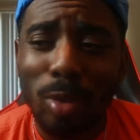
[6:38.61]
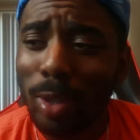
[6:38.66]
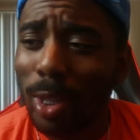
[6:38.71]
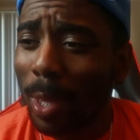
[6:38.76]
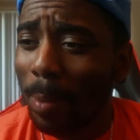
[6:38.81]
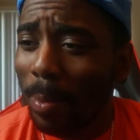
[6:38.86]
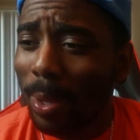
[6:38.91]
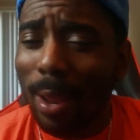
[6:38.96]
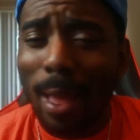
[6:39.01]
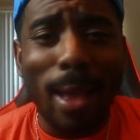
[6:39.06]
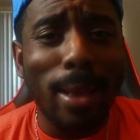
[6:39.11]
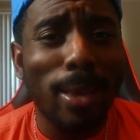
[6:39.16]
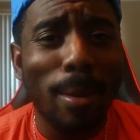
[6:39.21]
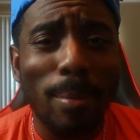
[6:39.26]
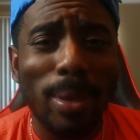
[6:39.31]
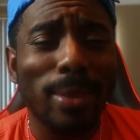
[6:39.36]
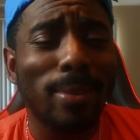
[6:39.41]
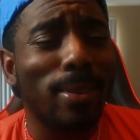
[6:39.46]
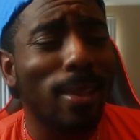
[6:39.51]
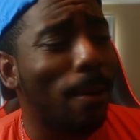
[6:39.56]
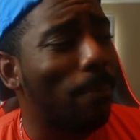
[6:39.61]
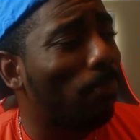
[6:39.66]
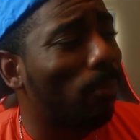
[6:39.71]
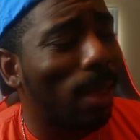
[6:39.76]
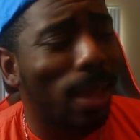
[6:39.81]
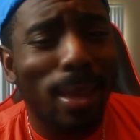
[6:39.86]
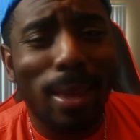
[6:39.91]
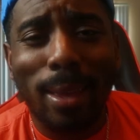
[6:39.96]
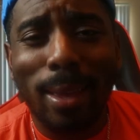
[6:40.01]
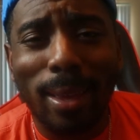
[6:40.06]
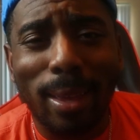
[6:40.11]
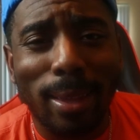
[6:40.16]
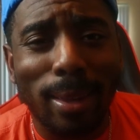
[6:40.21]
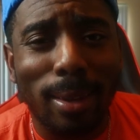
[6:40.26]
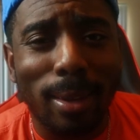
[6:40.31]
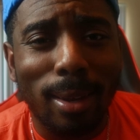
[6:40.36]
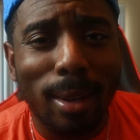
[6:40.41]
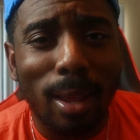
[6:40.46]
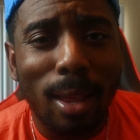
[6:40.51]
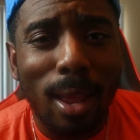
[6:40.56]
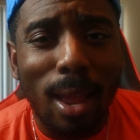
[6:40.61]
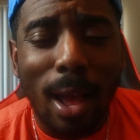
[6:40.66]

Just give me that. Give me something.